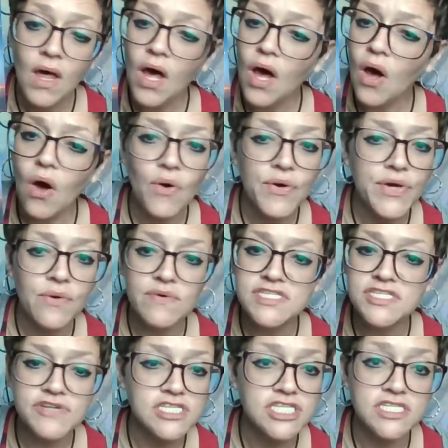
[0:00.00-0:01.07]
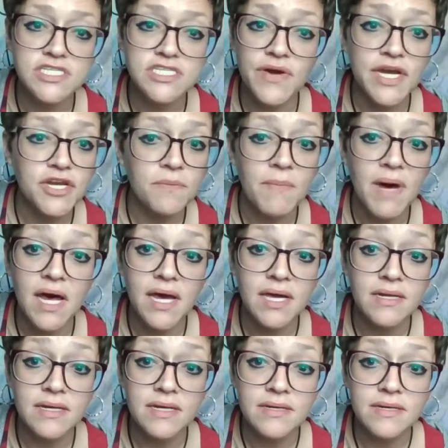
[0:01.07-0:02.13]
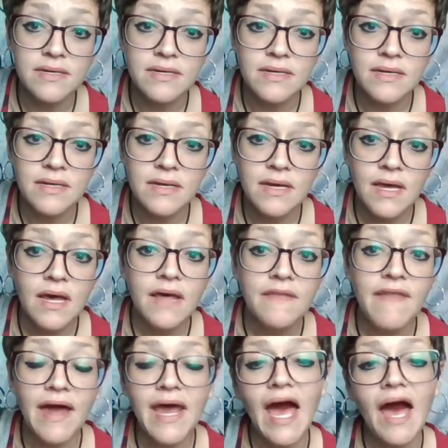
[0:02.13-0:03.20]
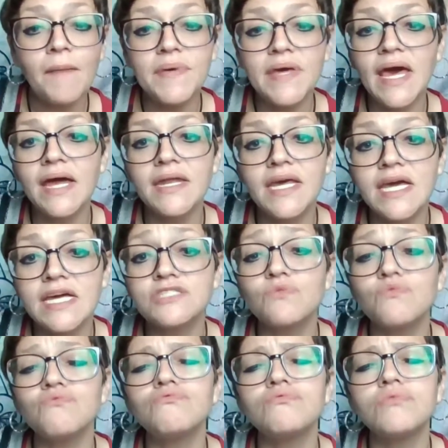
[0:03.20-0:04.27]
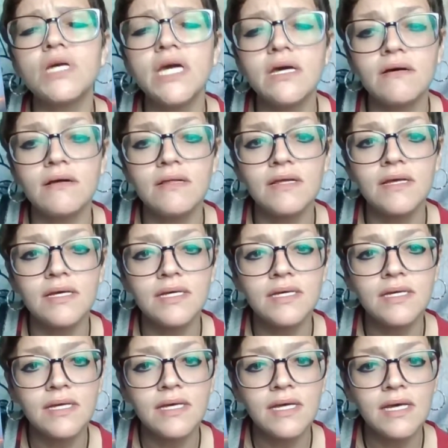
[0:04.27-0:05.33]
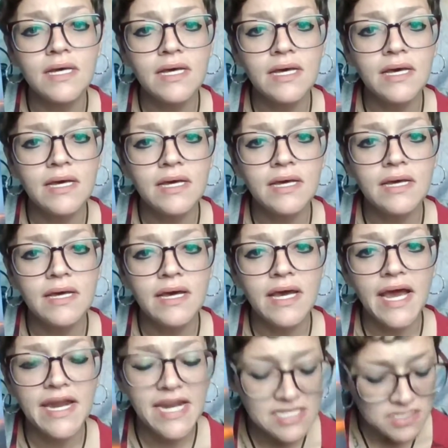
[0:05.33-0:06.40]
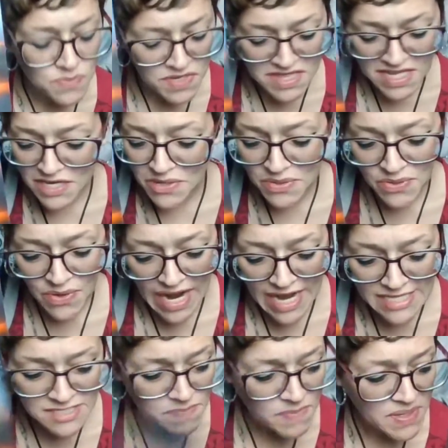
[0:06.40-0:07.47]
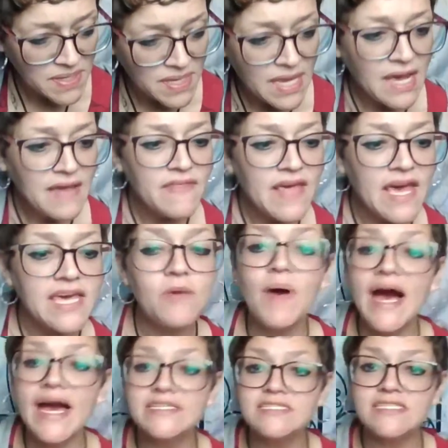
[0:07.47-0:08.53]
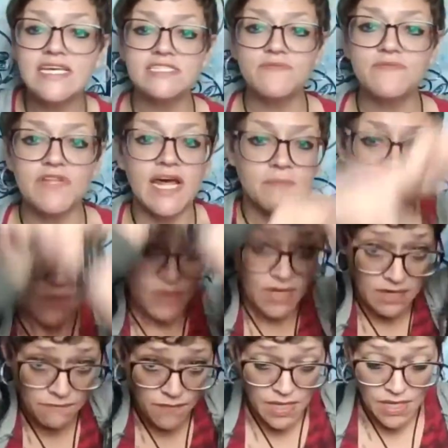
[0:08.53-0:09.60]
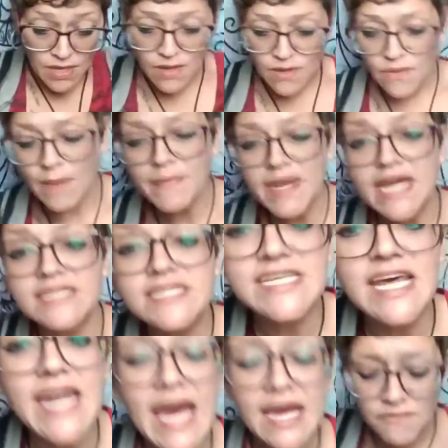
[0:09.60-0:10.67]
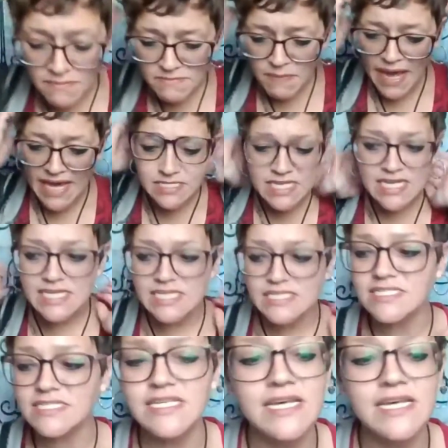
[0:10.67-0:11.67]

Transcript: All your restrictions are in your mind. That happy ending is real, and it is within your grasp. Thank you, Pisces, for letting me read for you. I'm going to disconnect from Pisces.